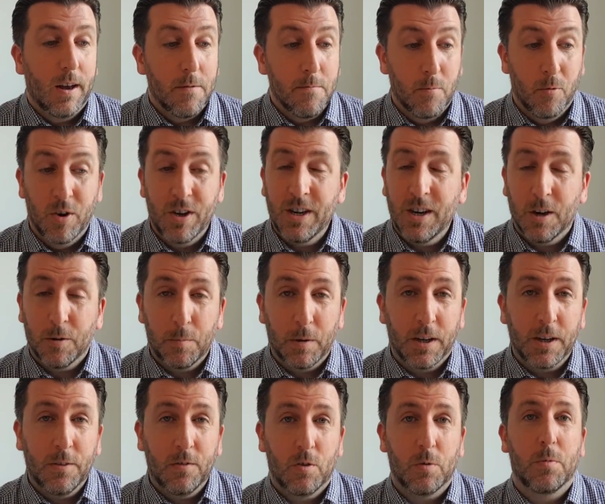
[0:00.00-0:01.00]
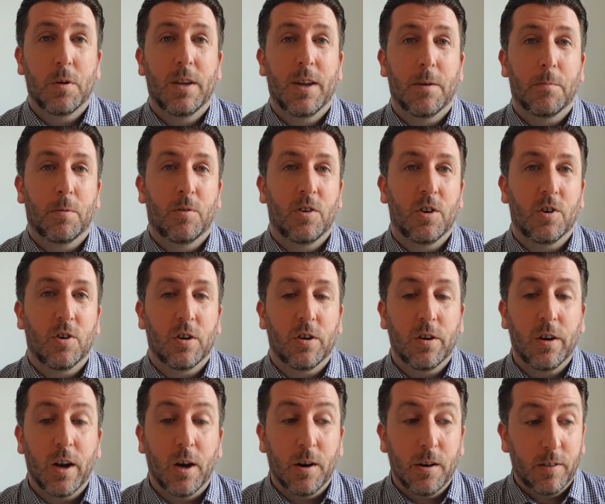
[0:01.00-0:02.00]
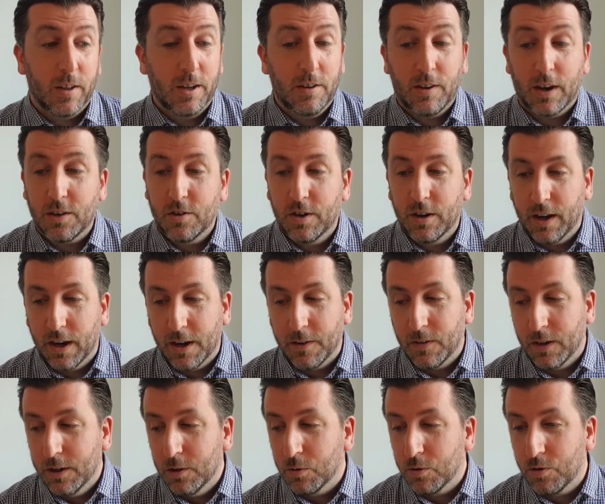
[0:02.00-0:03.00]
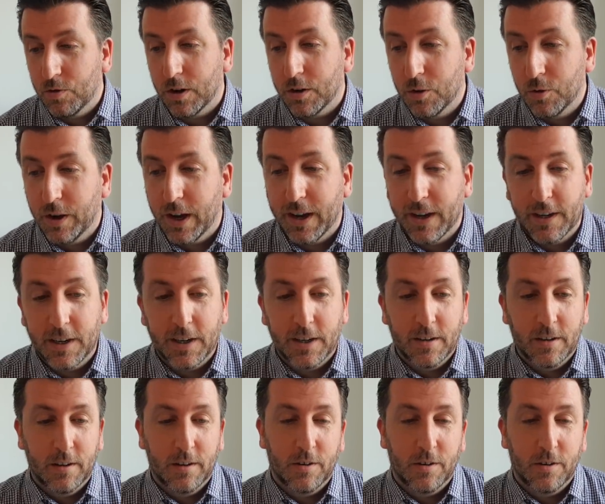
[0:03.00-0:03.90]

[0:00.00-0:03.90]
Mourinho believes him in that position. I think he's actually going to have a little struggle getting in